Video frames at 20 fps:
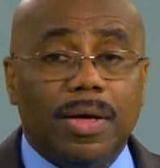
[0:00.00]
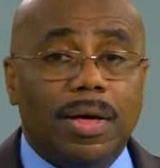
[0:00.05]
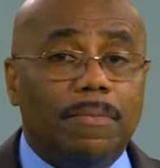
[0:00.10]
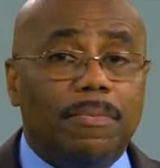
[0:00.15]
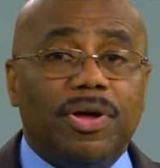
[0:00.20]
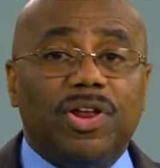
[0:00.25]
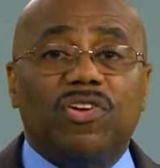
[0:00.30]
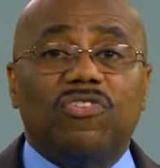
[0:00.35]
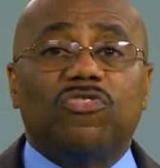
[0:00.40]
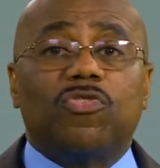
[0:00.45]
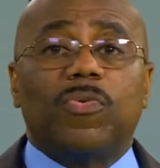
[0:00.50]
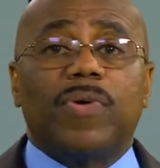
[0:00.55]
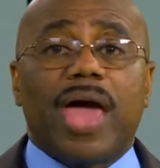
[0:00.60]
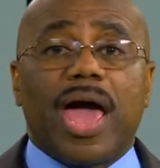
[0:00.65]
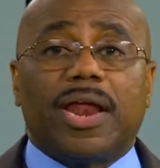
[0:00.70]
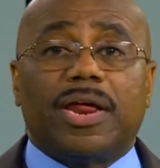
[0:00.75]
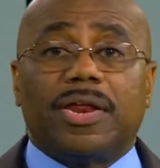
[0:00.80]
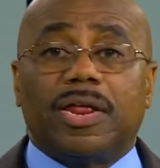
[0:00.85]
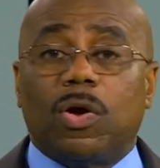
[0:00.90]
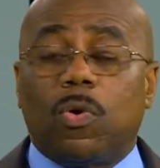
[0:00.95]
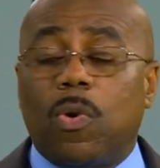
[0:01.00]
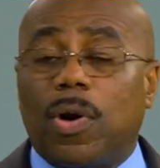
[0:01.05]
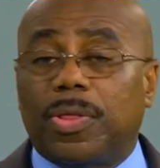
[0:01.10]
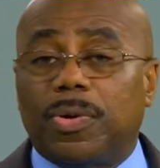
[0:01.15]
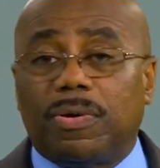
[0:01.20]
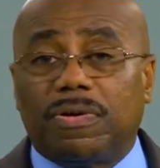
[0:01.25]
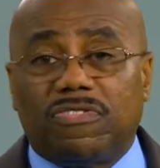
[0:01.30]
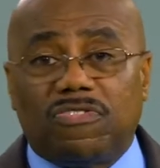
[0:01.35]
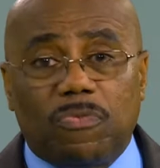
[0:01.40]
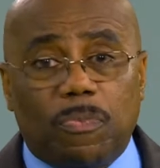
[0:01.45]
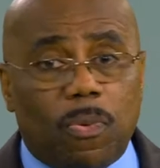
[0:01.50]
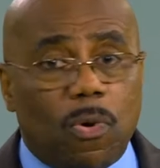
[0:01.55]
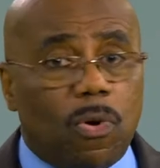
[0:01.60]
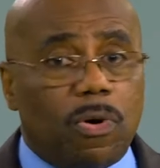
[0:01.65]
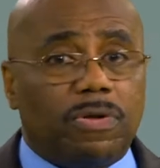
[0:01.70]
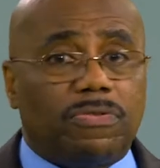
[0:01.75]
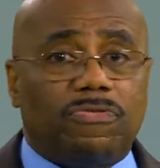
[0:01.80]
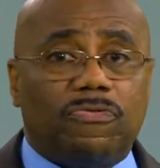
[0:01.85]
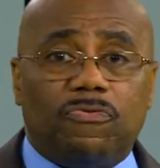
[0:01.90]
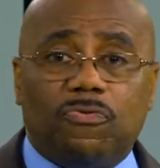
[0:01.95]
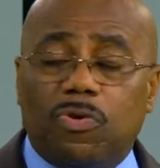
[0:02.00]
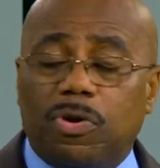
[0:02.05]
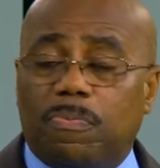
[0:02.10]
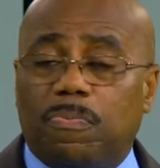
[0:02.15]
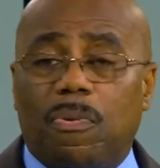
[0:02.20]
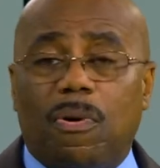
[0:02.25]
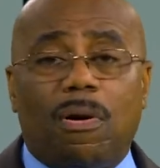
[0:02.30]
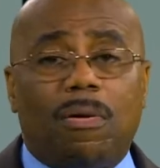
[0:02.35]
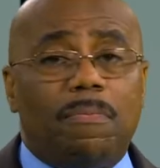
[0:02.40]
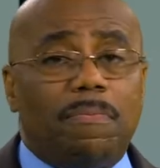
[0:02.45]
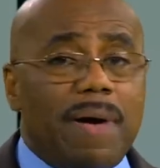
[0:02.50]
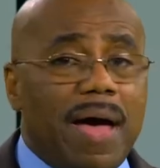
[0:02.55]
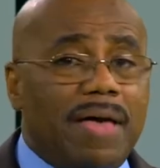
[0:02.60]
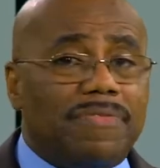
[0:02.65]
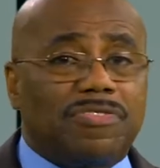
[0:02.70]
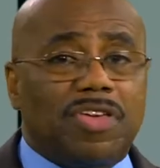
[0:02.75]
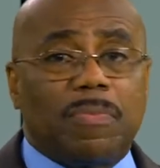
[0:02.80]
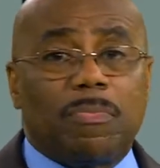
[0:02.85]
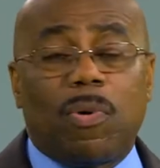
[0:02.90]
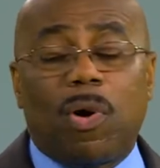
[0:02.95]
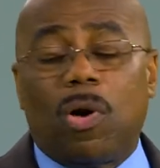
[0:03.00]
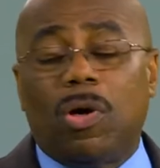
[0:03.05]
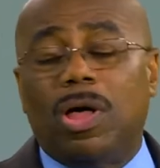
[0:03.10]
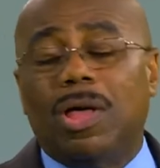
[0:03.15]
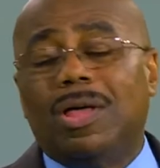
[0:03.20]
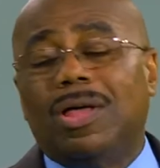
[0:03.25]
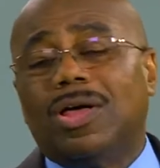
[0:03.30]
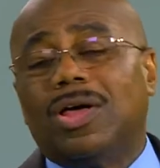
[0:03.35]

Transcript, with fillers: But here's the reality, whether it's sports, football, basketball,